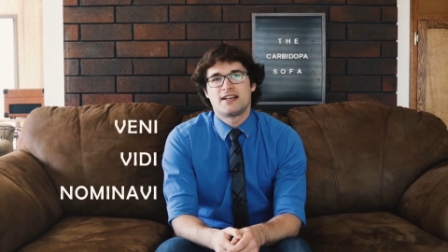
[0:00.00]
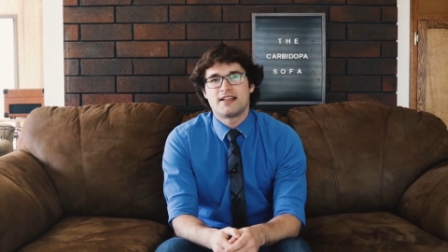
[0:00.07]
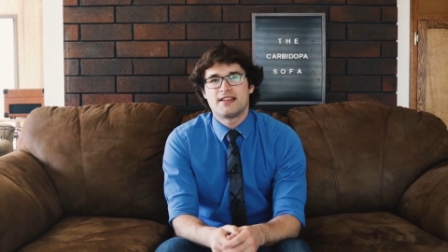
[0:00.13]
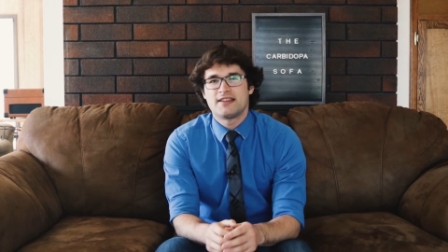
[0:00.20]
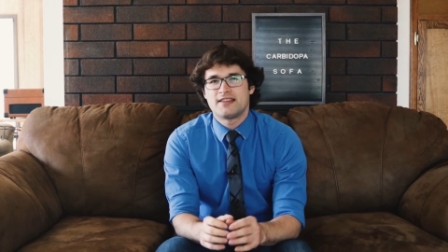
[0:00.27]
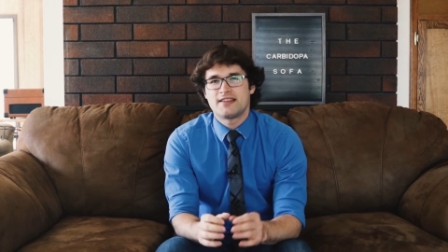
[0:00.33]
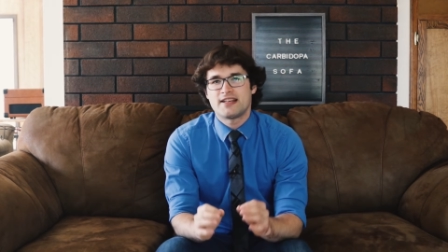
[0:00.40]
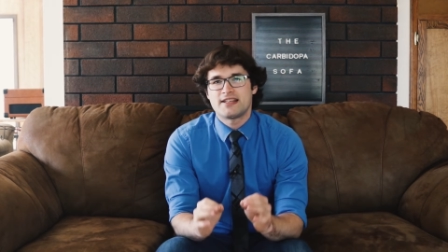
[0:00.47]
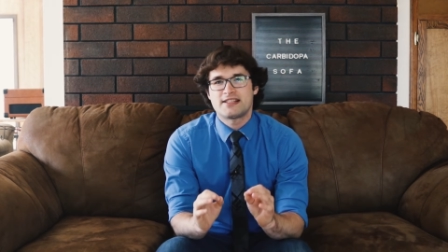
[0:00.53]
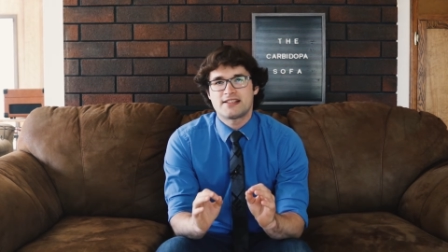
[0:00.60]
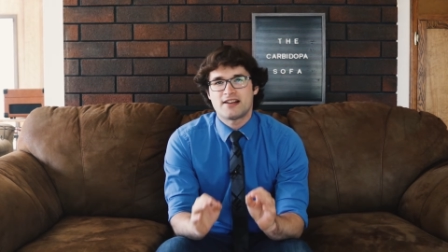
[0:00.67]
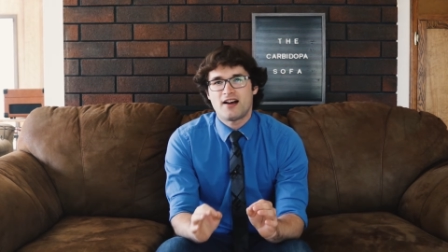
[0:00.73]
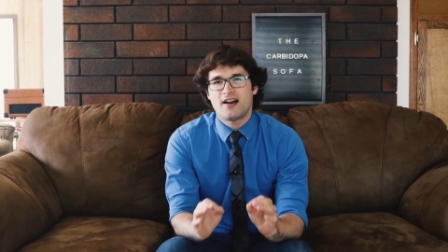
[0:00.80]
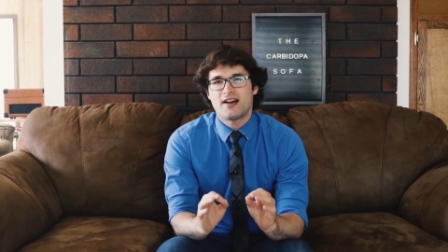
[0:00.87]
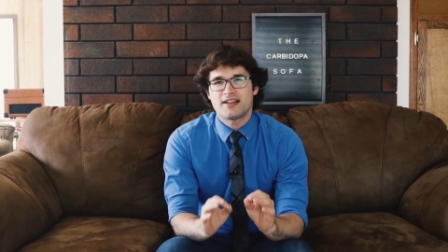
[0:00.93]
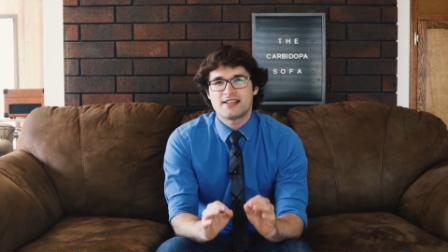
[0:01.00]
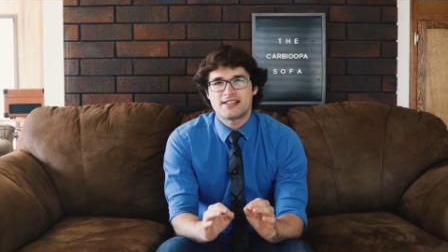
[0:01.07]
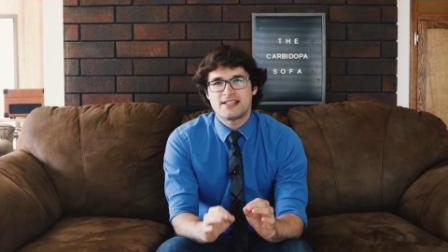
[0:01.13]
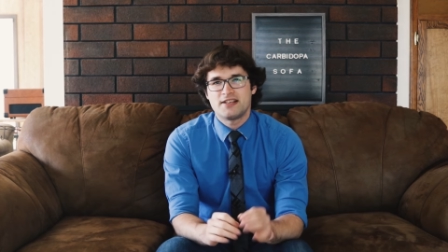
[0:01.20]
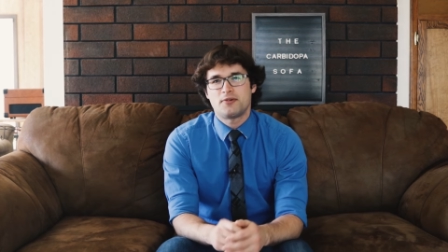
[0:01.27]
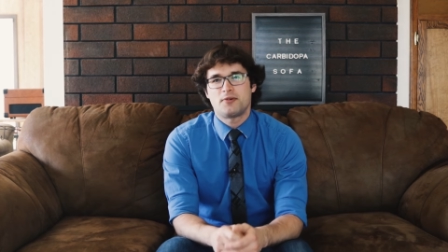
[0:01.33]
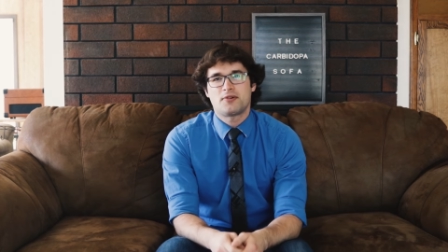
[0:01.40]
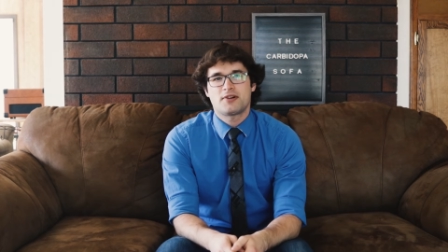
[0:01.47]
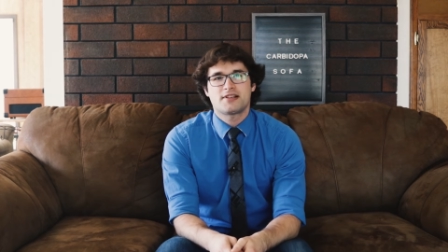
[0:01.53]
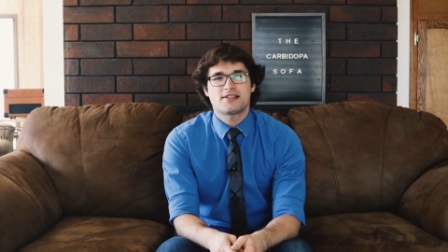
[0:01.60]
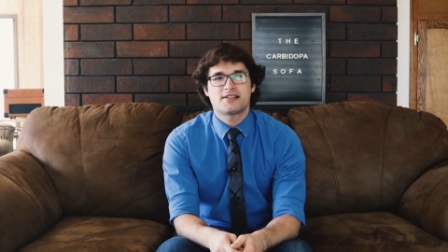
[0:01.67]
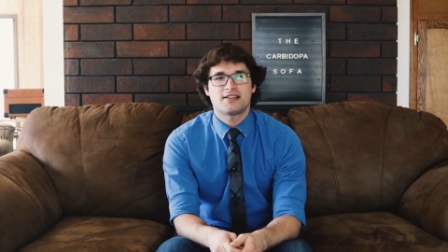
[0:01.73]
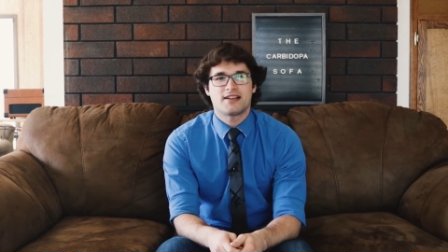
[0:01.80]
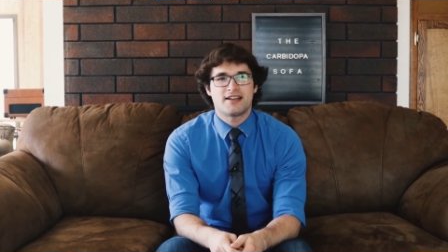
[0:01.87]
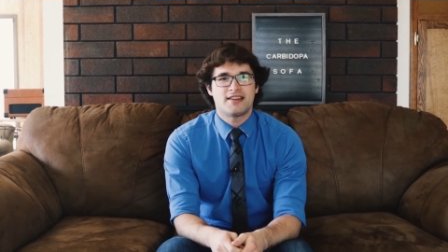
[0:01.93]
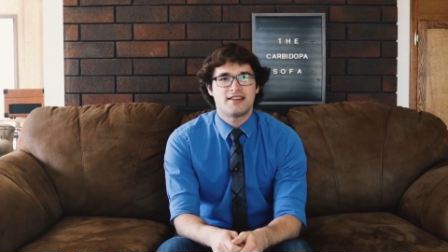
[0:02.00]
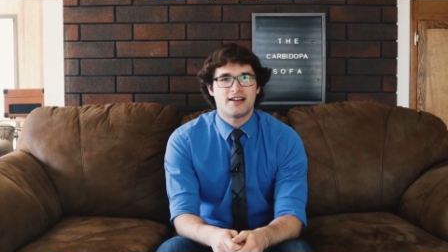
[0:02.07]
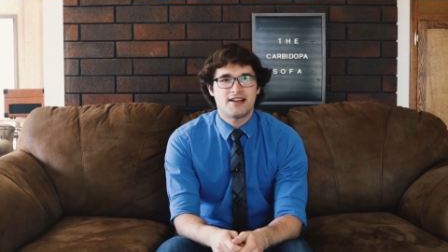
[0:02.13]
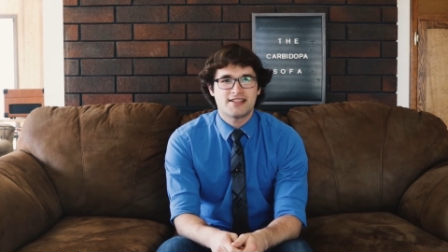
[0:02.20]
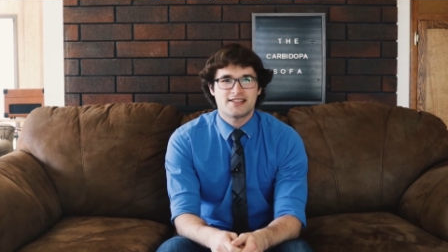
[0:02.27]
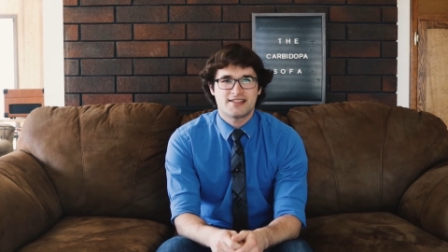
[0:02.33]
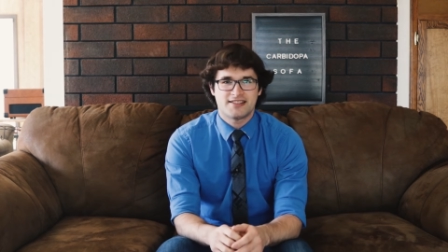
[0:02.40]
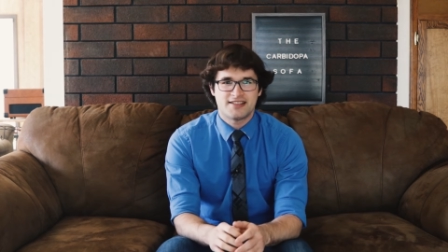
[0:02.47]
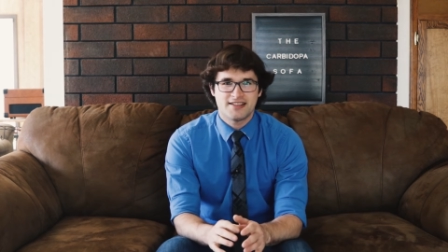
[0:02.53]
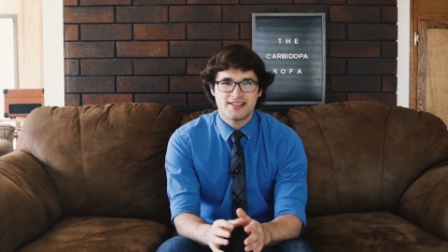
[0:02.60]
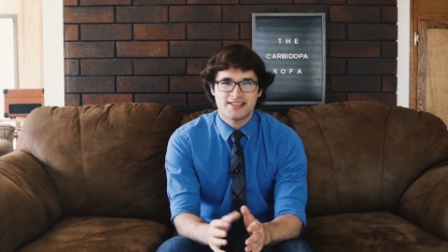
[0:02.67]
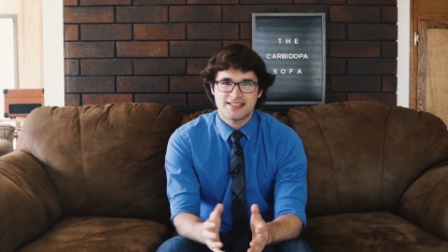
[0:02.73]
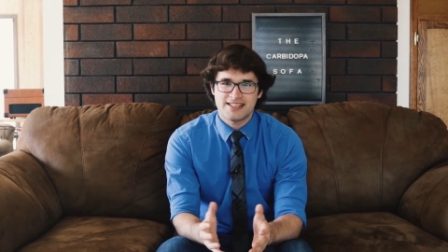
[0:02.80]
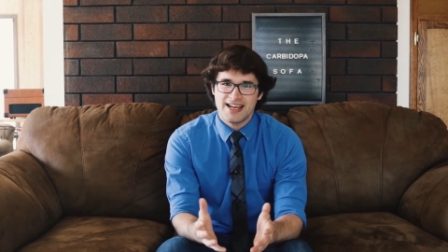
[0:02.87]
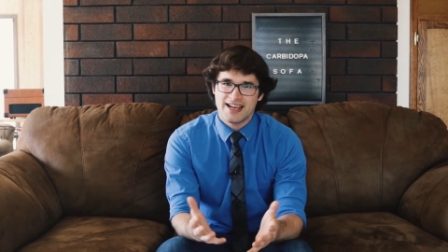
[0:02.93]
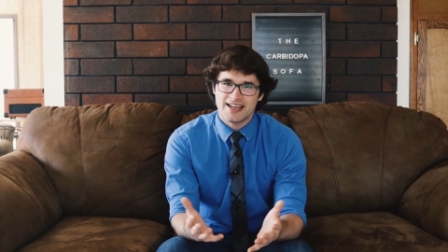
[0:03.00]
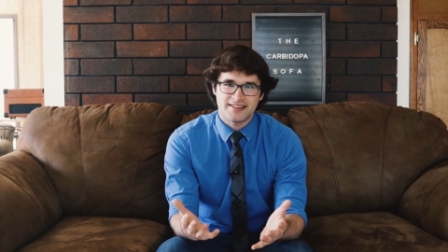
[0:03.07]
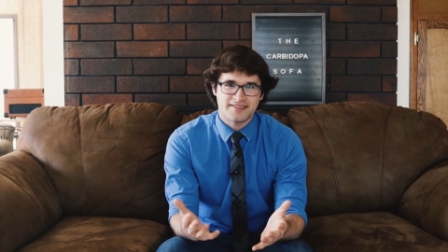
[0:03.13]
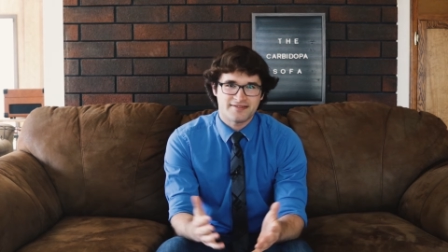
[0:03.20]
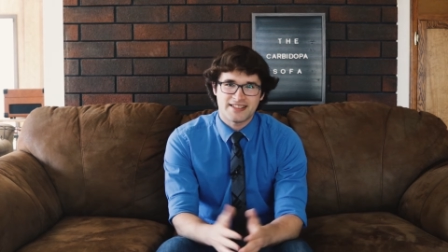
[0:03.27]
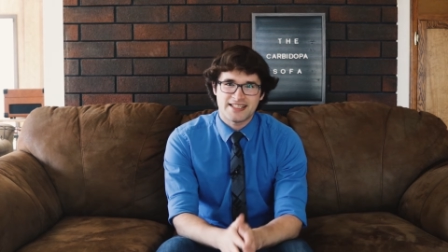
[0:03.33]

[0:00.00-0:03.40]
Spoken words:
They saw a seahorse, and thus, to this day,